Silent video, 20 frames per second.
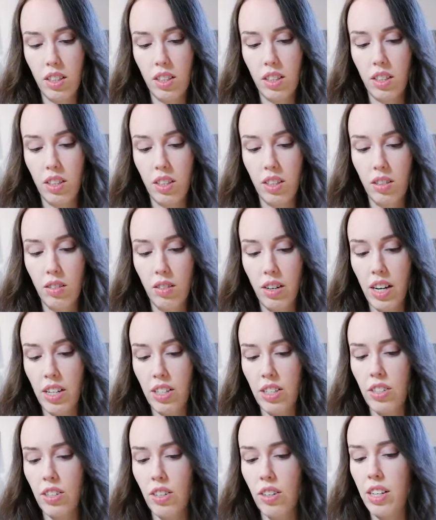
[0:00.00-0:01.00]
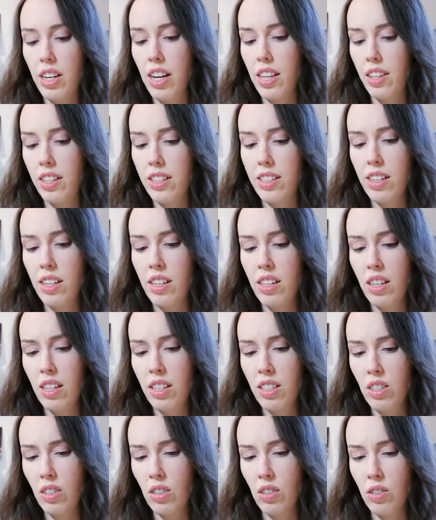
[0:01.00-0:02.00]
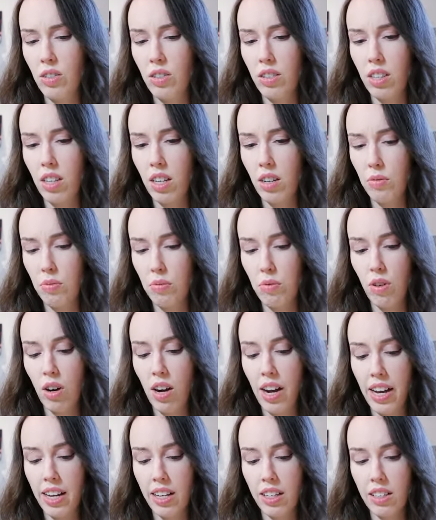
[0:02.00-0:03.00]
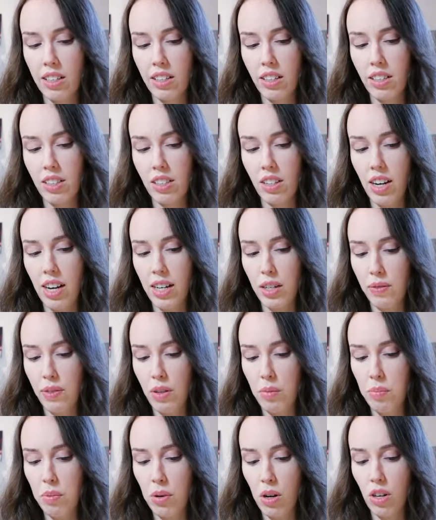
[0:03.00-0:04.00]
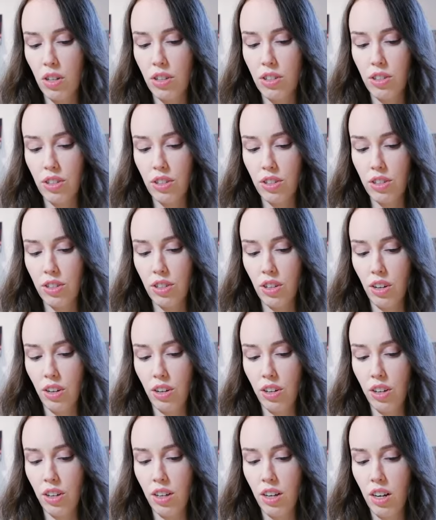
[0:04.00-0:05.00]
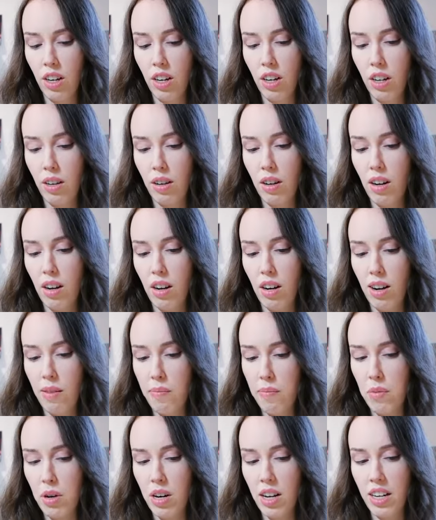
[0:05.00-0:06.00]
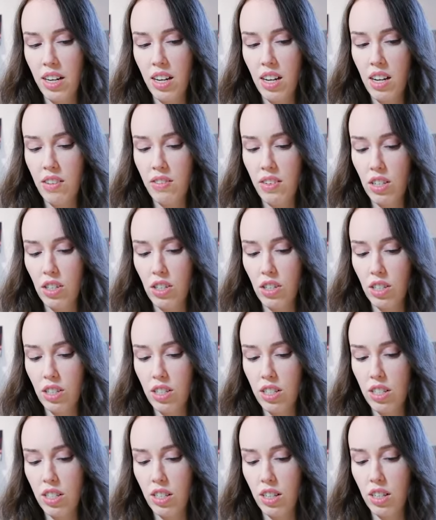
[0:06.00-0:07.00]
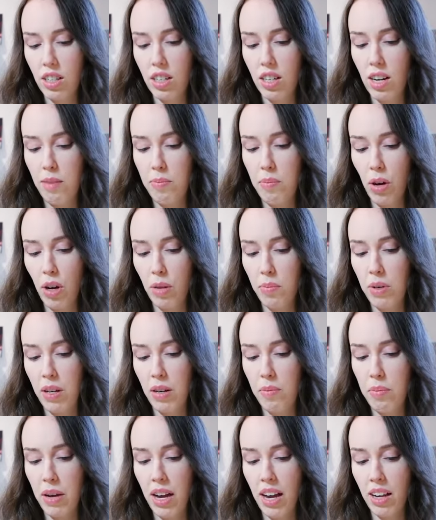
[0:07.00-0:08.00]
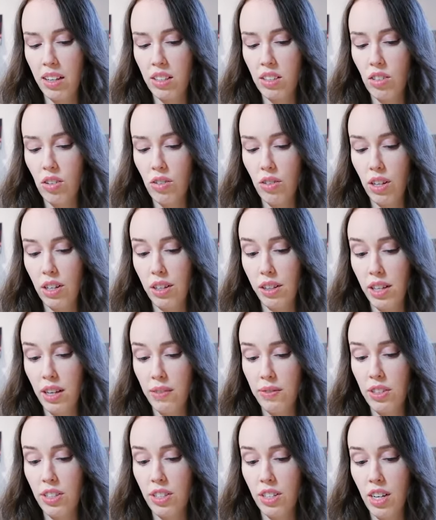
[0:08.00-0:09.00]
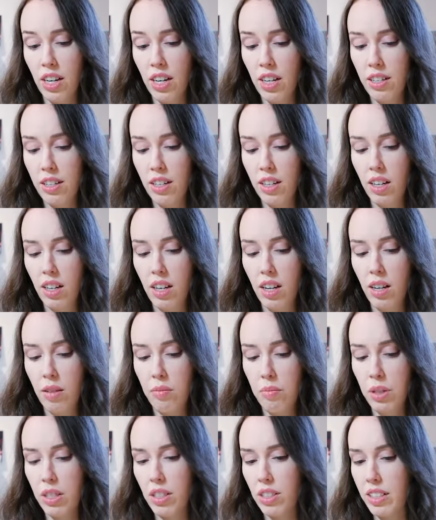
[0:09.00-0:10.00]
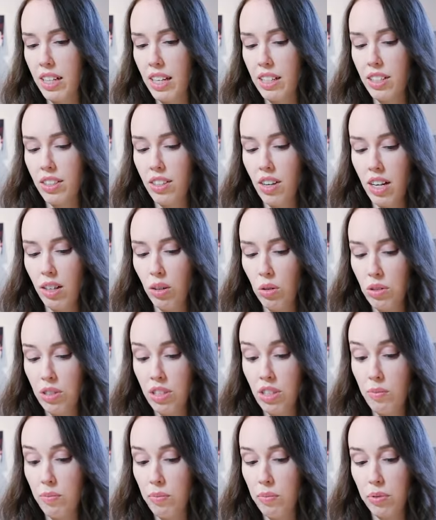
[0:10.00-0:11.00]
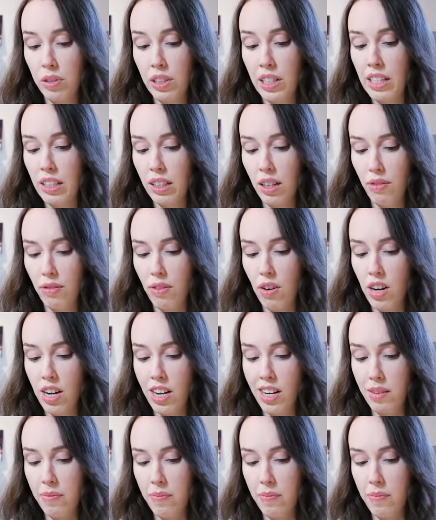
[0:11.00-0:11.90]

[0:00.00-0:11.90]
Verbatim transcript: All right, so yeah, the ding is on the right side of the box. So I might even just keep opening packs on the left side because that side looks completely fine.